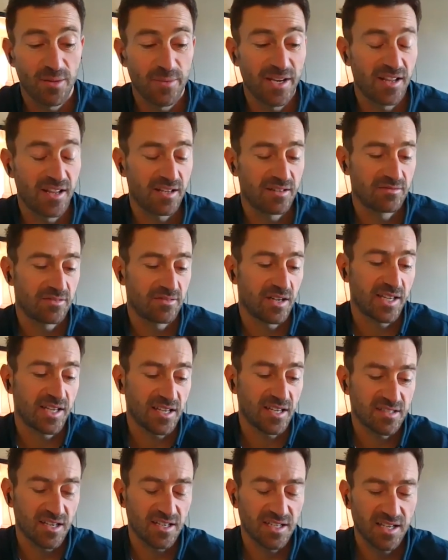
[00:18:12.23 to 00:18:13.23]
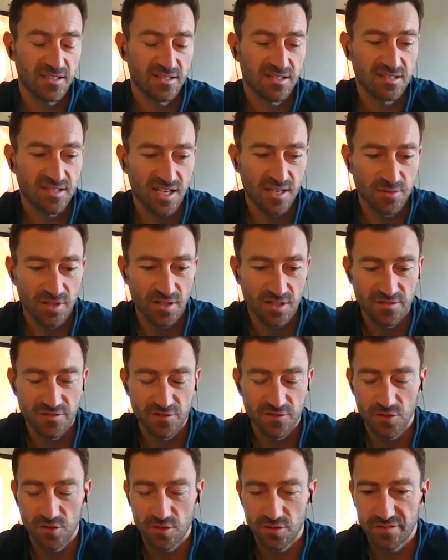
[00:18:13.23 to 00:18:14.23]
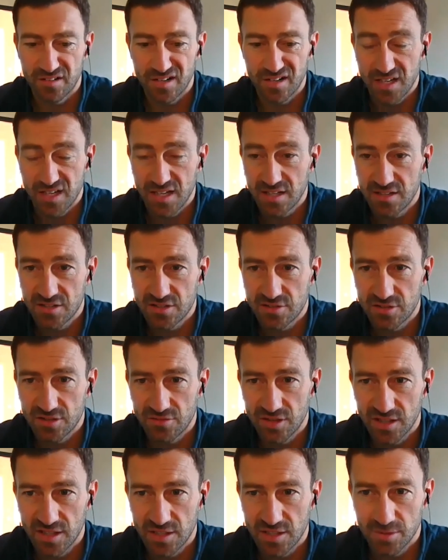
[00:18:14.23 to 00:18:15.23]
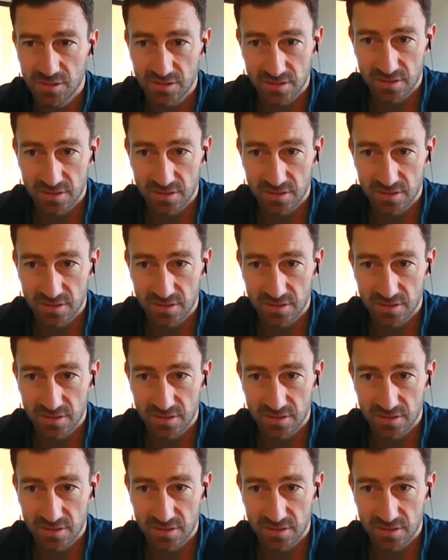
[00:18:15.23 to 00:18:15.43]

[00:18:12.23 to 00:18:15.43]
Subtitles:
I mean, I guess the same goes for any industry really,